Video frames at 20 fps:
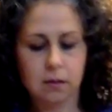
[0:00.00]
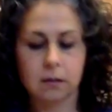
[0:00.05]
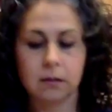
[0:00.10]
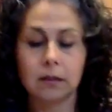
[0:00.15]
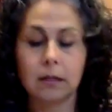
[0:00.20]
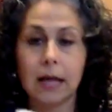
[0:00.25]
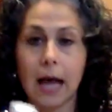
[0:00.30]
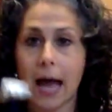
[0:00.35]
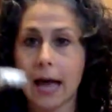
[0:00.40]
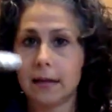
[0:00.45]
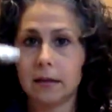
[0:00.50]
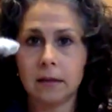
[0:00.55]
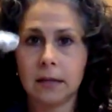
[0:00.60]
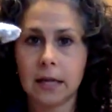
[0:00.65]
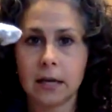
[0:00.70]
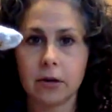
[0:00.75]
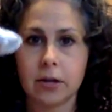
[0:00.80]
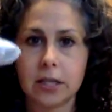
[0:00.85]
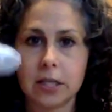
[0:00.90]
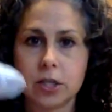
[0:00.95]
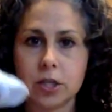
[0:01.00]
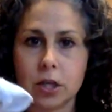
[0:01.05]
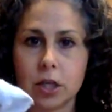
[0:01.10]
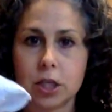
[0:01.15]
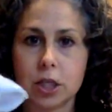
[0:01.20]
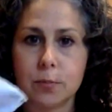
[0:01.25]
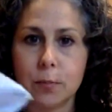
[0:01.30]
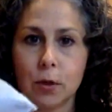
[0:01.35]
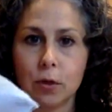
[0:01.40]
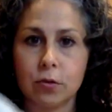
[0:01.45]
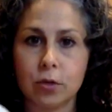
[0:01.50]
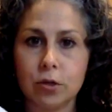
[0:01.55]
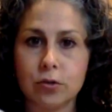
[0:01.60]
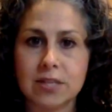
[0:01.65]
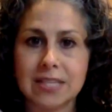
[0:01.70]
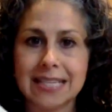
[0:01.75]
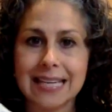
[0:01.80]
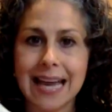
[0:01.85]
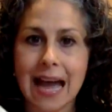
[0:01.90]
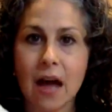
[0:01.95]
I literally took a spoon. You
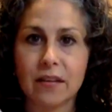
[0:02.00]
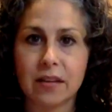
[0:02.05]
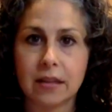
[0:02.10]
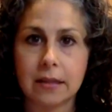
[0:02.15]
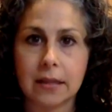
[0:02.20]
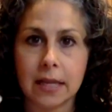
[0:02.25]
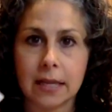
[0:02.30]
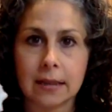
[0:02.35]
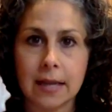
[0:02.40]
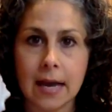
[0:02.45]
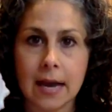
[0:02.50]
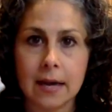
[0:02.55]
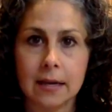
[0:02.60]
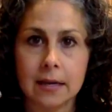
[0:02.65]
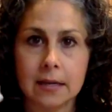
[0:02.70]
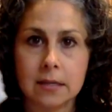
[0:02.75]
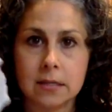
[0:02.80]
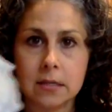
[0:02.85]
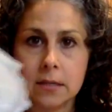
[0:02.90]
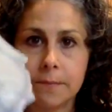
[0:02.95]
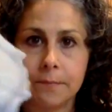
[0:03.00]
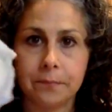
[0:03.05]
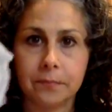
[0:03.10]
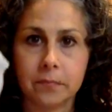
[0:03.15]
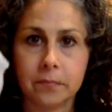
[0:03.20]
see how thick that is?